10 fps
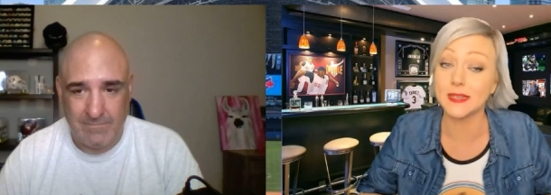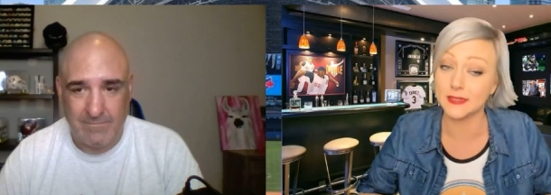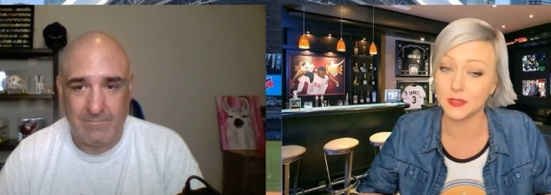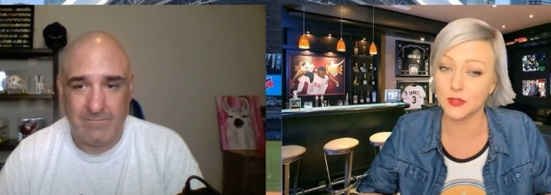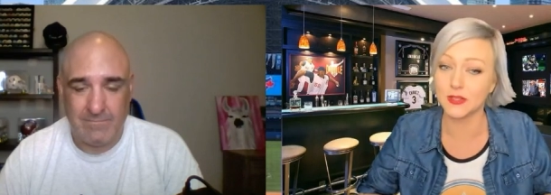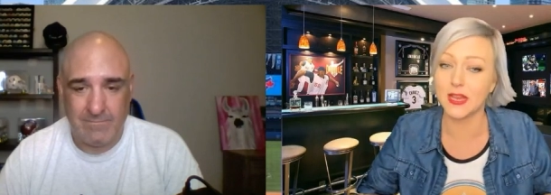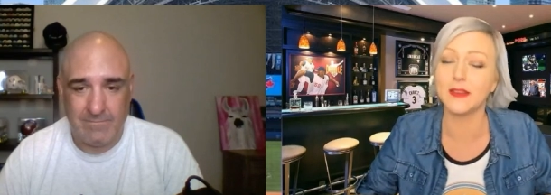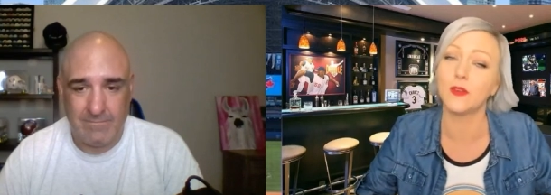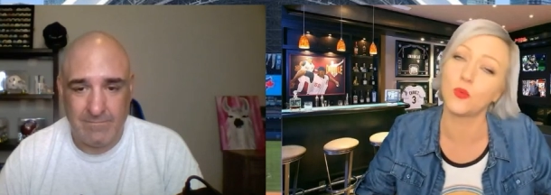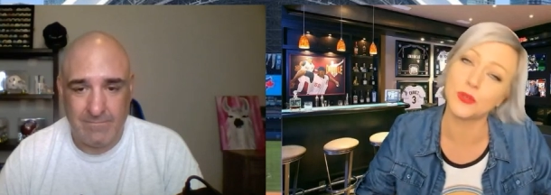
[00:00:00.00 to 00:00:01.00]
Speaker 1: Until
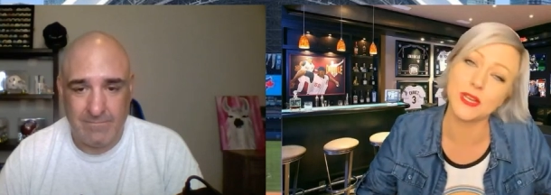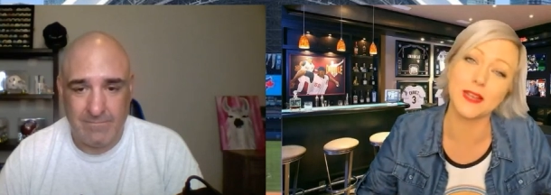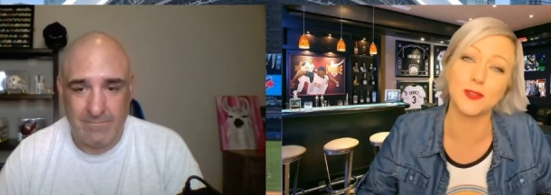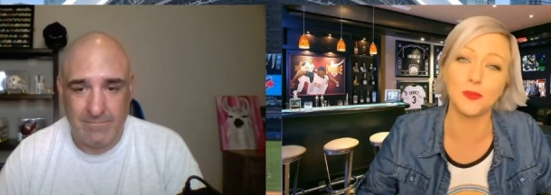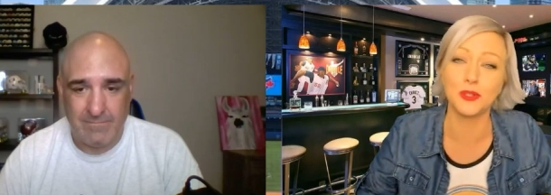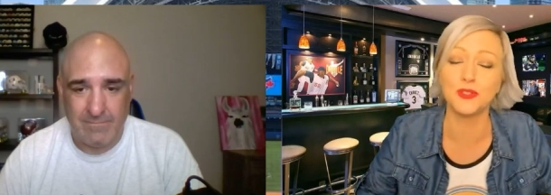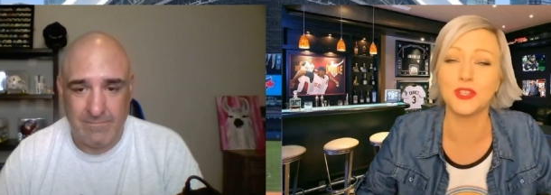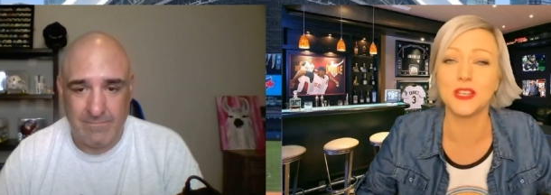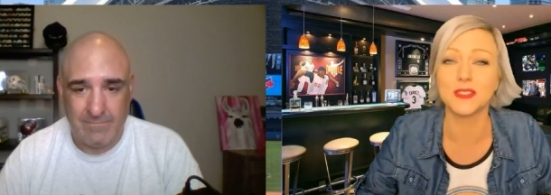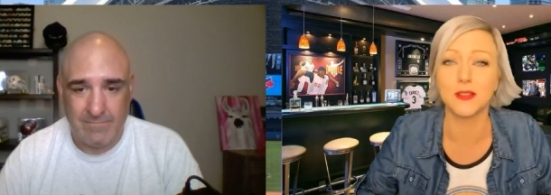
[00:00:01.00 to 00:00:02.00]
then, we're taking the Blue
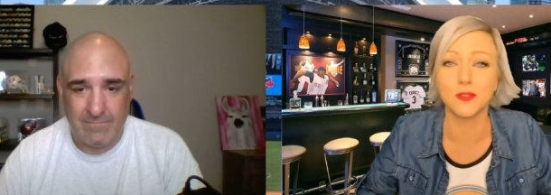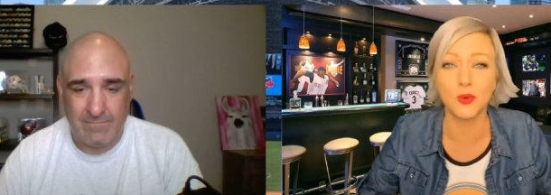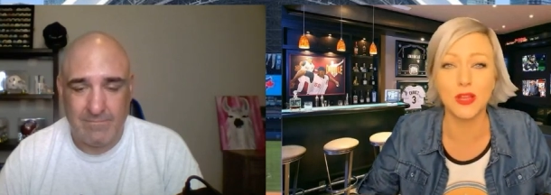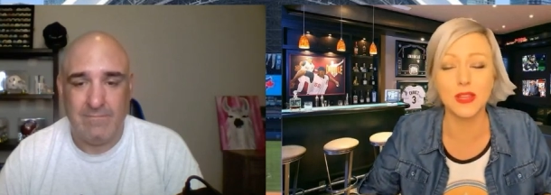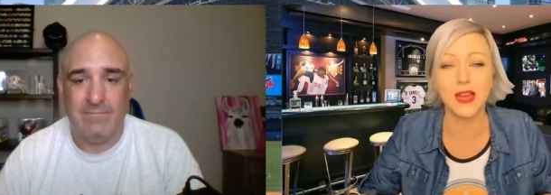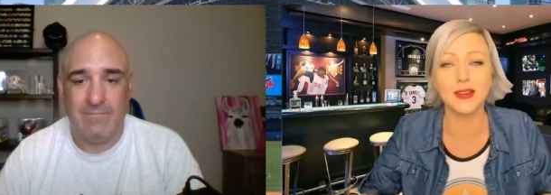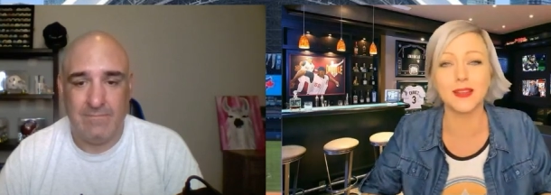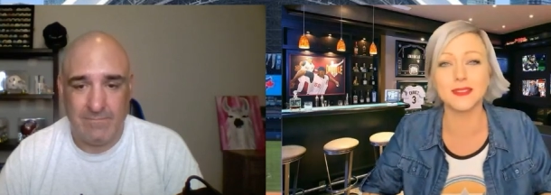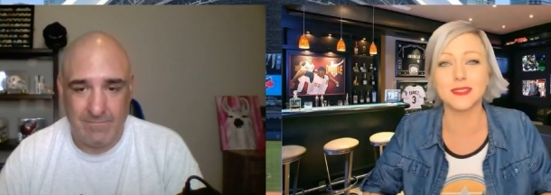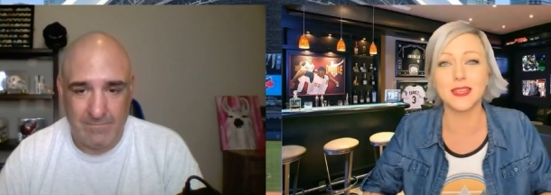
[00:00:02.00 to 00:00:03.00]
Jays on the run line
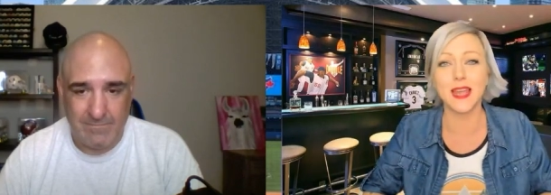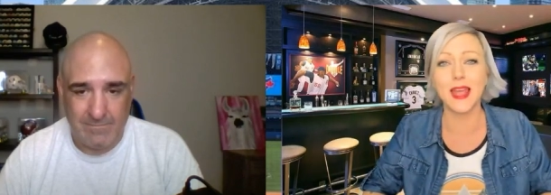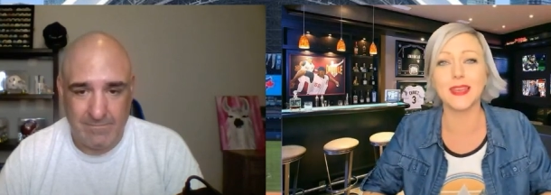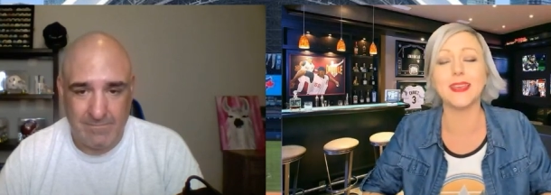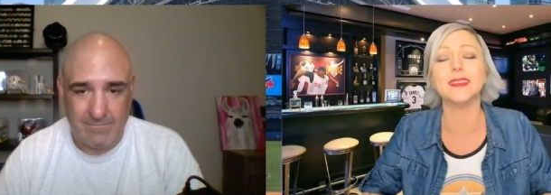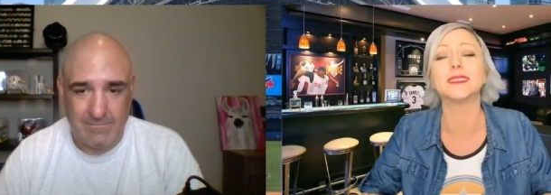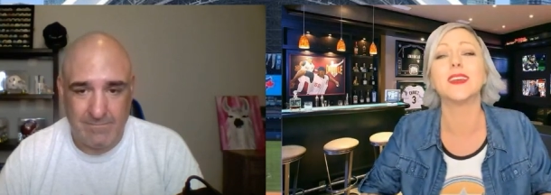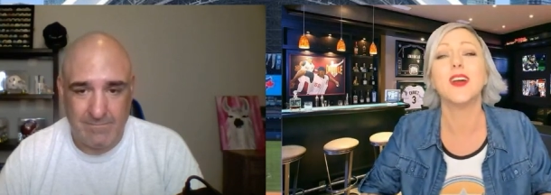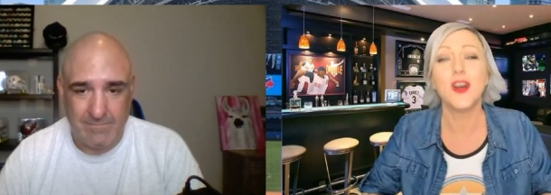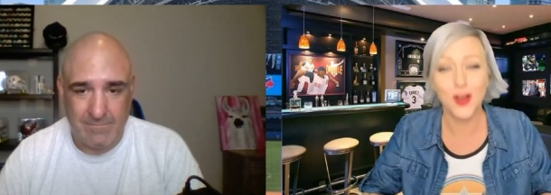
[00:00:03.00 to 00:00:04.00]
against the Yankees
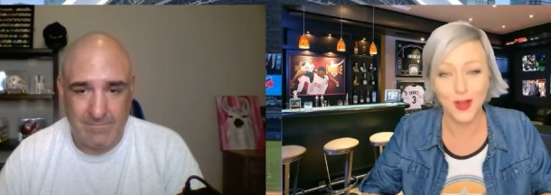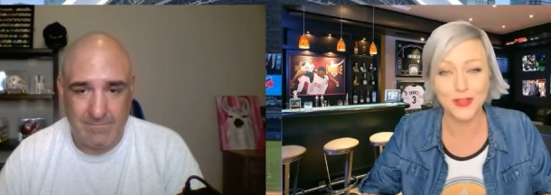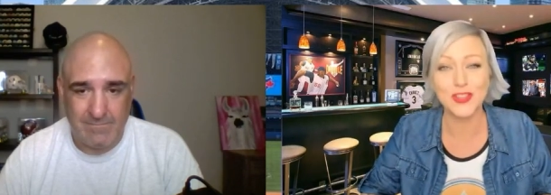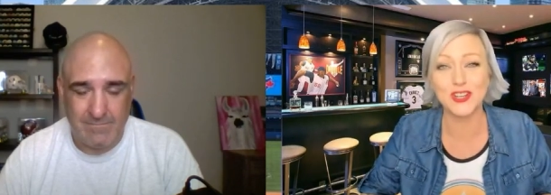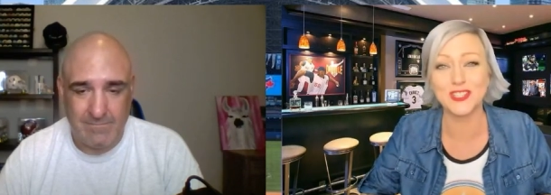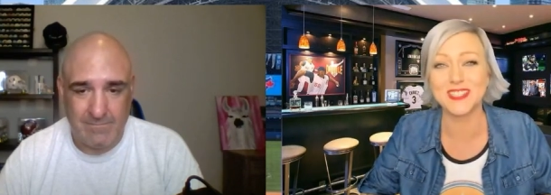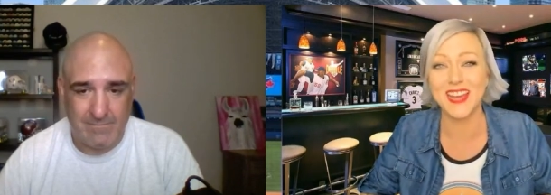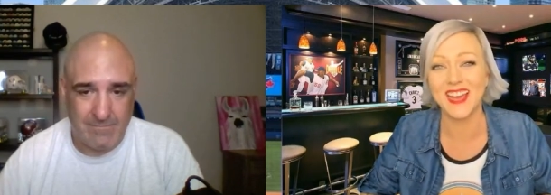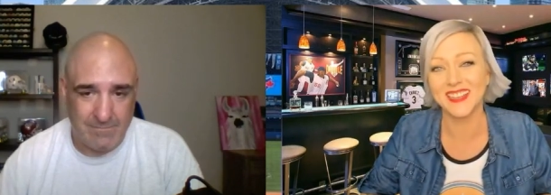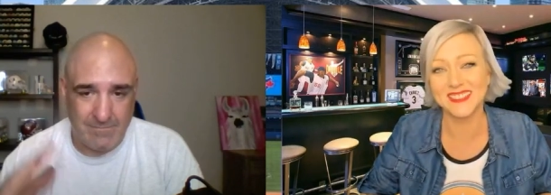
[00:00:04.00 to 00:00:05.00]
on Thursday.